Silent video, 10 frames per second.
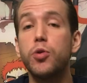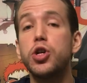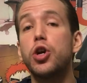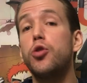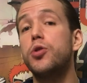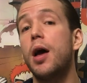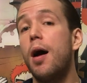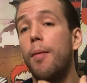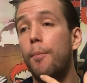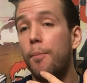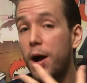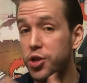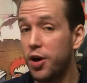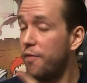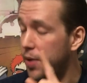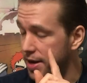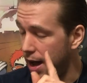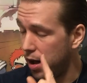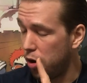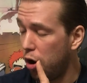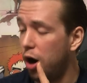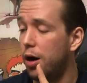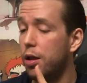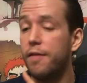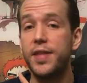which includes much of, but not all,